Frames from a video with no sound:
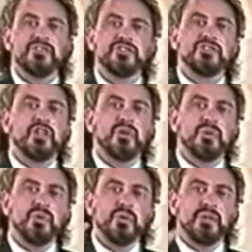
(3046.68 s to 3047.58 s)

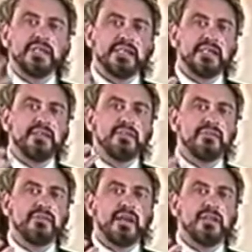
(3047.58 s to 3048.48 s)
So we need to
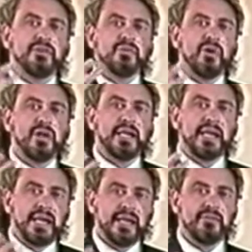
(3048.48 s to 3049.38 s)
value
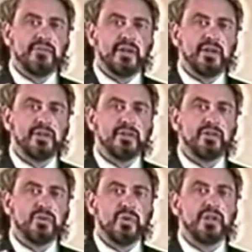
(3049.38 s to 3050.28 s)
whatever
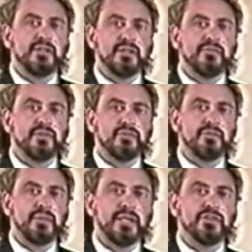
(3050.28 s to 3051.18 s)
quality of
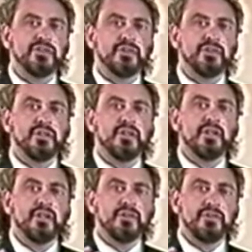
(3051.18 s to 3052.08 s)
information
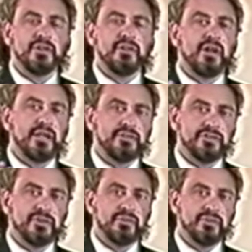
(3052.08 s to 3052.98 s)
the client
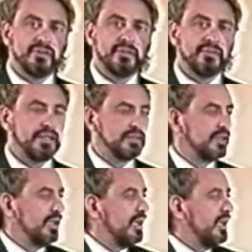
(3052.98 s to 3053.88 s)
is going to give us.
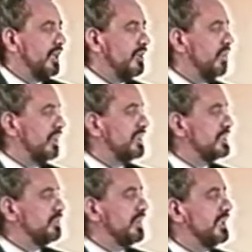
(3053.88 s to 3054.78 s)
And what
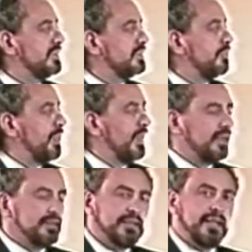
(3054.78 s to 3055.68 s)
this means
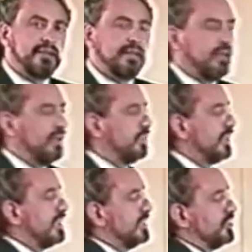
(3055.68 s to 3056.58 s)
is that
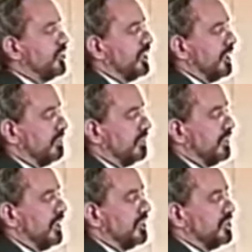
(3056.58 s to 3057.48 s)
we can shift.
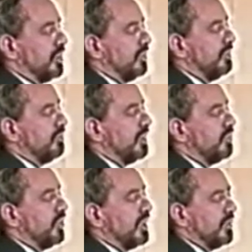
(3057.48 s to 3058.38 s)
So if I'm
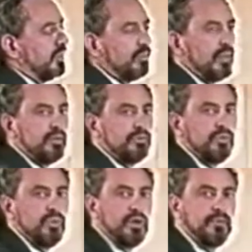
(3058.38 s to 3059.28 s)
working with
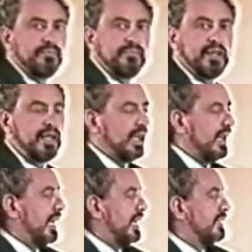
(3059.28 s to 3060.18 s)
metaphor
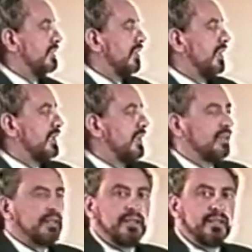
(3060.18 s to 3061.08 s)
and I
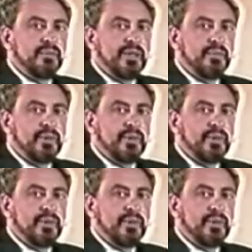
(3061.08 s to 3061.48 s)
can't get anywhere